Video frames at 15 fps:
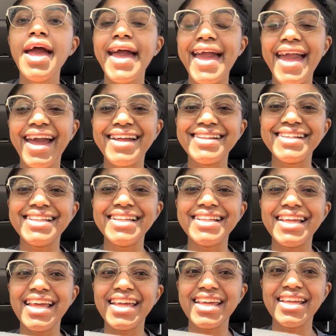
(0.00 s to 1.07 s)
and I need
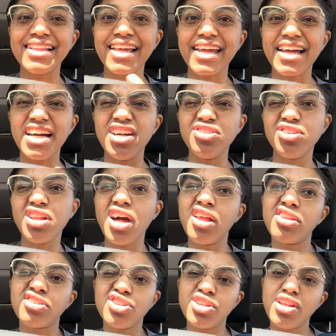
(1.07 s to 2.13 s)
to get like
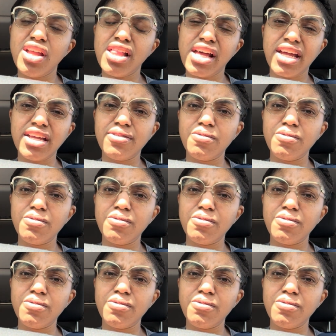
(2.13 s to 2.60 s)
$100 in like